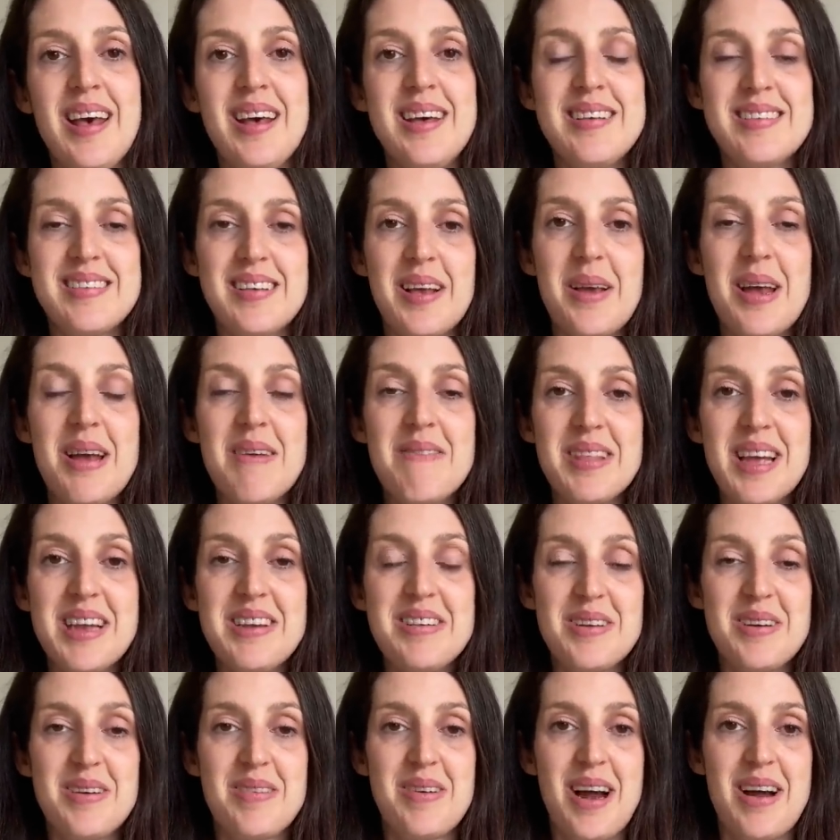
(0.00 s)
So if they
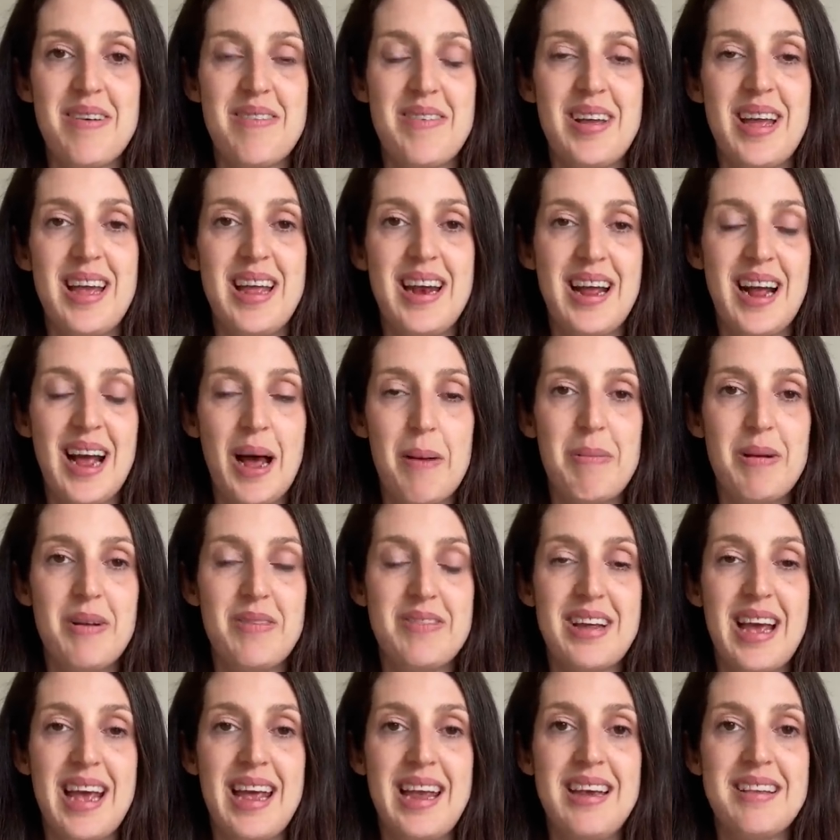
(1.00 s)
do arrive in a couple
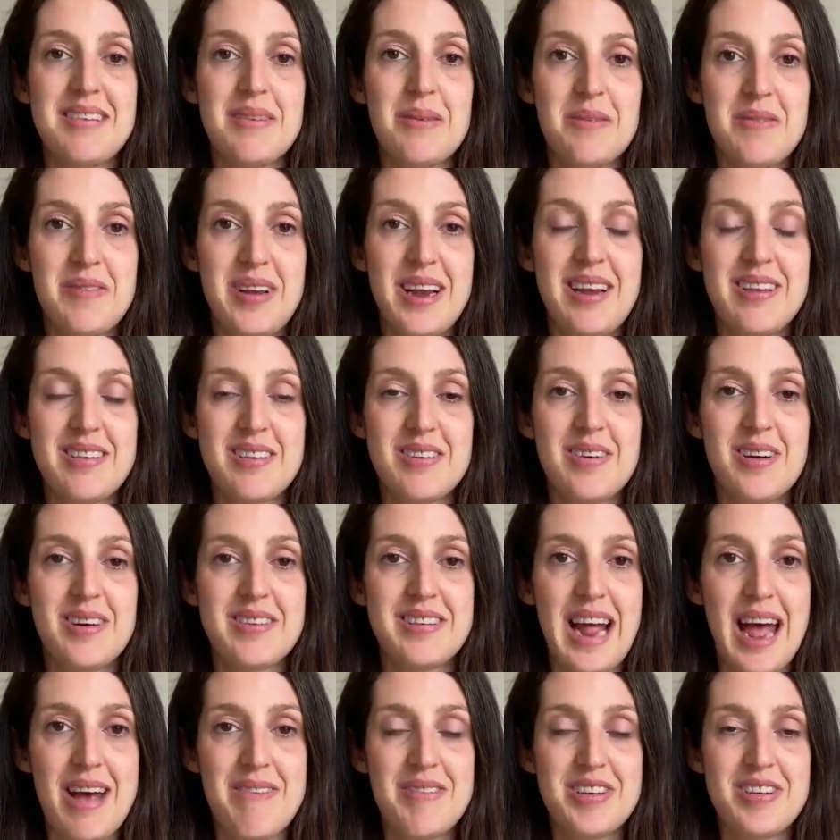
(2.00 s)
of days, fingers
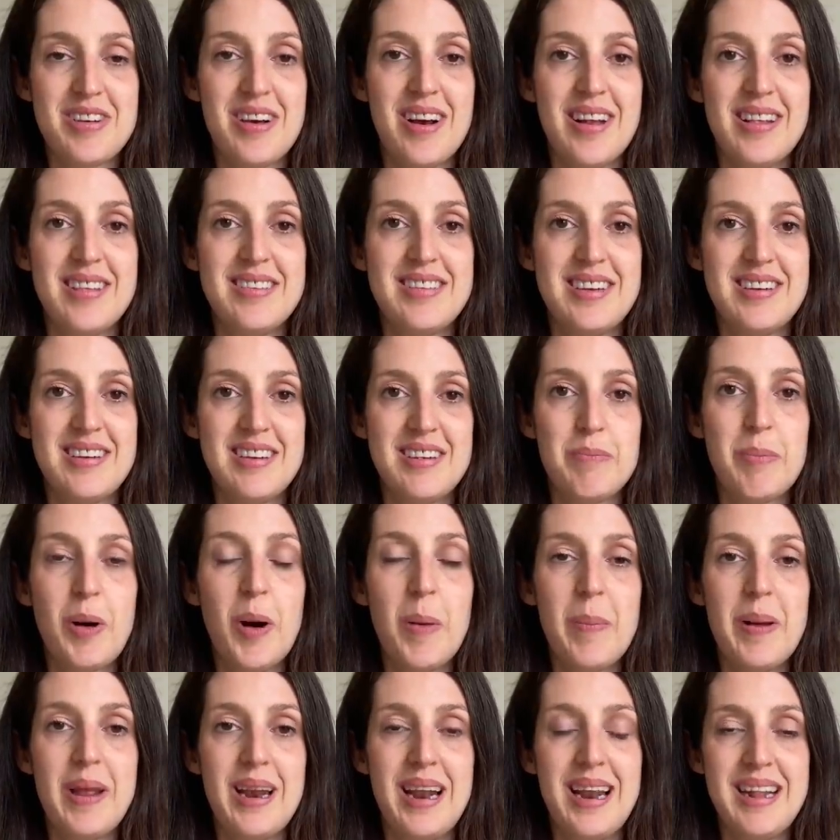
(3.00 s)
crossed I have a chance to just
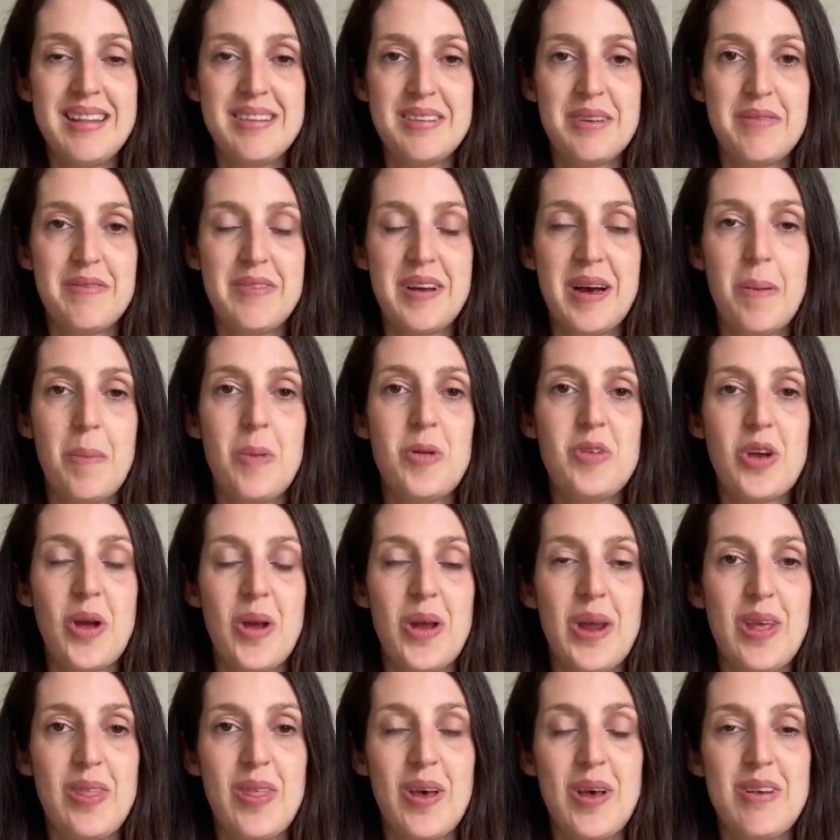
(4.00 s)
pop in a little film
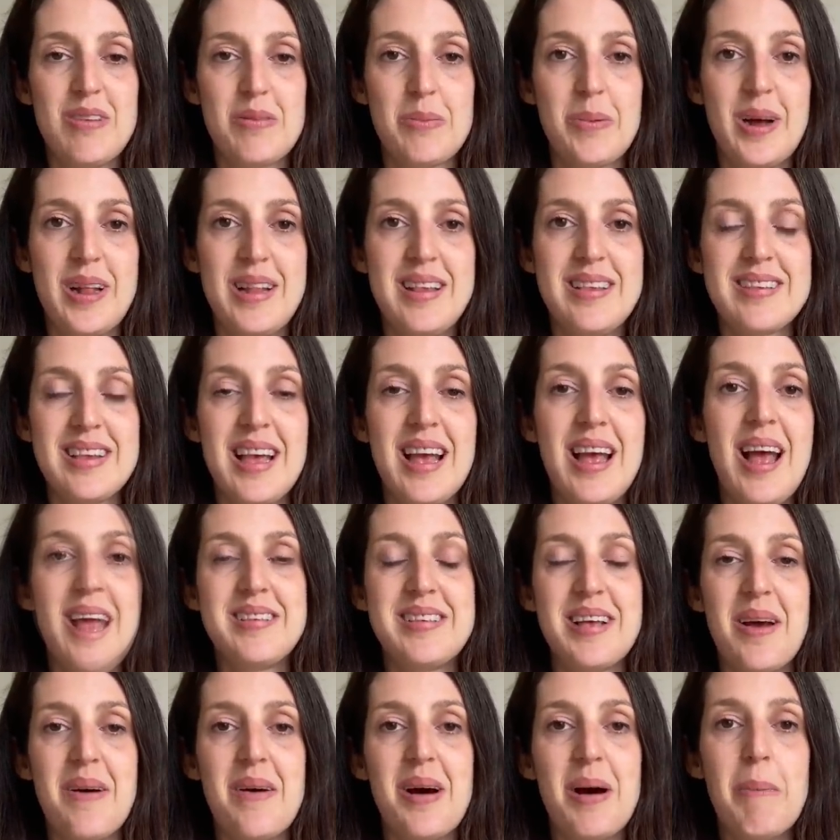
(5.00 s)
showing you those ones.
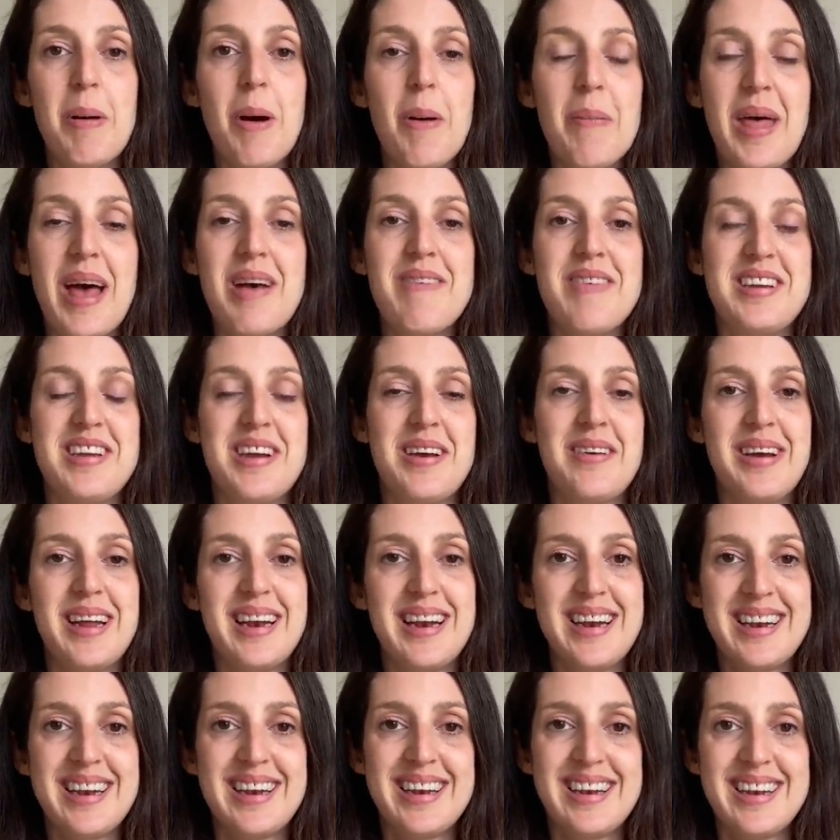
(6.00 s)
So I'll pop that video
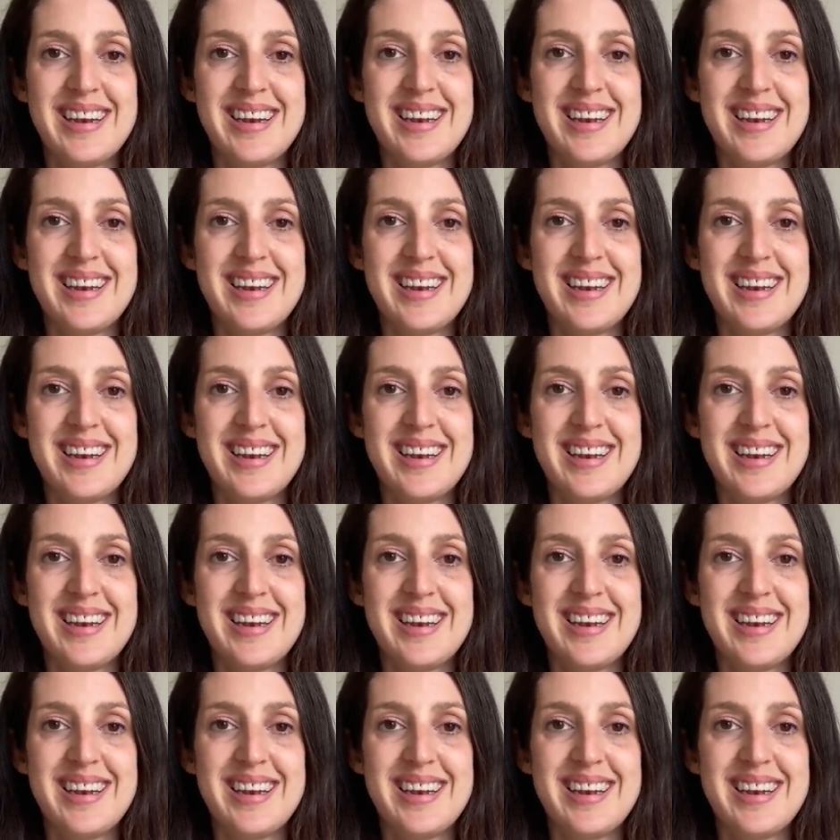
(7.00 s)
in.